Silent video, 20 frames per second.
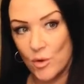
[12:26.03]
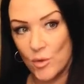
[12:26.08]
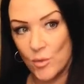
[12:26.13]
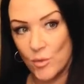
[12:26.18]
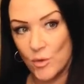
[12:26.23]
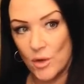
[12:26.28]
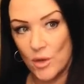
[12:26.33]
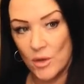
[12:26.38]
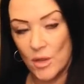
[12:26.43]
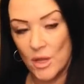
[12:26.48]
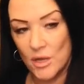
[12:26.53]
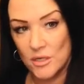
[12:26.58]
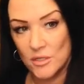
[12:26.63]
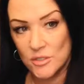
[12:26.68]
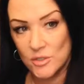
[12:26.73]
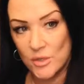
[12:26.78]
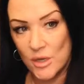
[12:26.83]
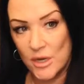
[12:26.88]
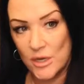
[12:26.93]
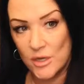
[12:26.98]
We're no longer
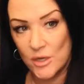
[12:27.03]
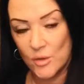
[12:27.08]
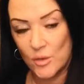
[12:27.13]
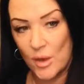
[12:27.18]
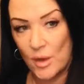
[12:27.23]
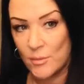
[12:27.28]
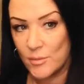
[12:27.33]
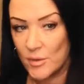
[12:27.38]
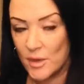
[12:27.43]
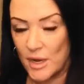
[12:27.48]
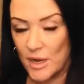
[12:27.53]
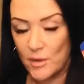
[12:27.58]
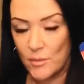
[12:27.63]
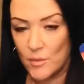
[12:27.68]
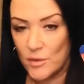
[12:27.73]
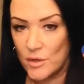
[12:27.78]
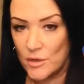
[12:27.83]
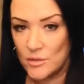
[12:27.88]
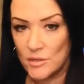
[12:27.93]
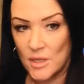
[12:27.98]
trying to cooperate. We're
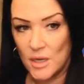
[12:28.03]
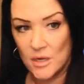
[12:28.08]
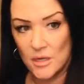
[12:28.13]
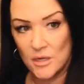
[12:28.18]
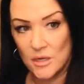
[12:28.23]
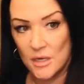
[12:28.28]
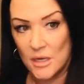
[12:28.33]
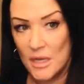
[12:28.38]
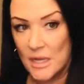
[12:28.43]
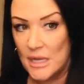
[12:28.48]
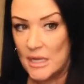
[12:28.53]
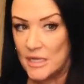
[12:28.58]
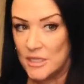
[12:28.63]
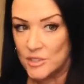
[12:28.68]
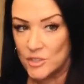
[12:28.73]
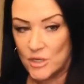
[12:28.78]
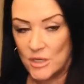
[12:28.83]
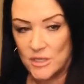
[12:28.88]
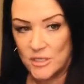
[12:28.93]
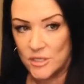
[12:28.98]
no longer
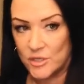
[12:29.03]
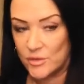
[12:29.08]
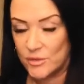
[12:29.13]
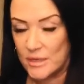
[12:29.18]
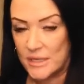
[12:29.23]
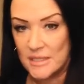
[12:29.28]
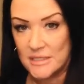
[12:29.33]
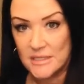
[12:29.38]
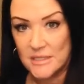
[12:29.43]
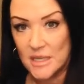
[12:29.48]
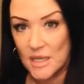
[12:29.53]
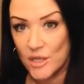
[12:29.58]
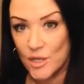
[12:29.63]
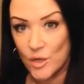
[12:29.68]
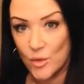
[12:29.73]
trying to create together.